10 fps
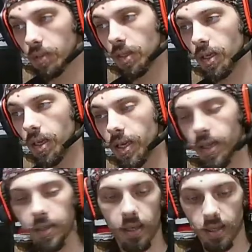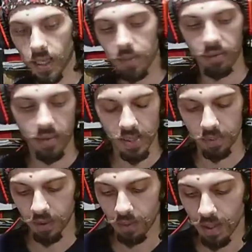And I got my Raspberry
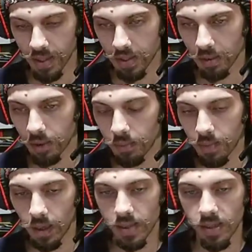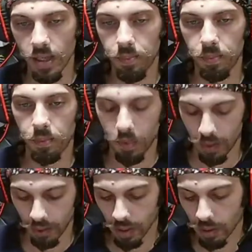Pi Zero. Now, I set up
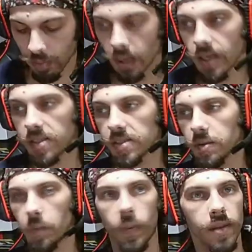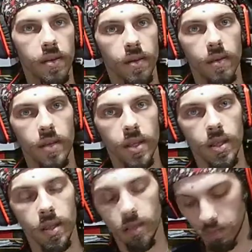OBS with the
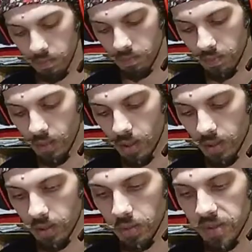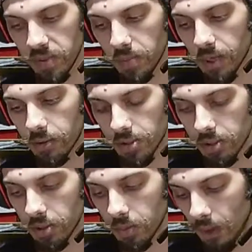uh, USB microscope.
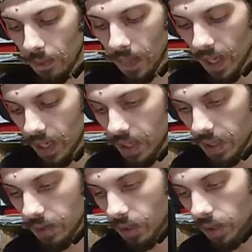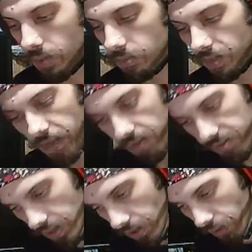And um, if I haven't said
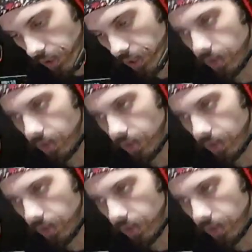it already,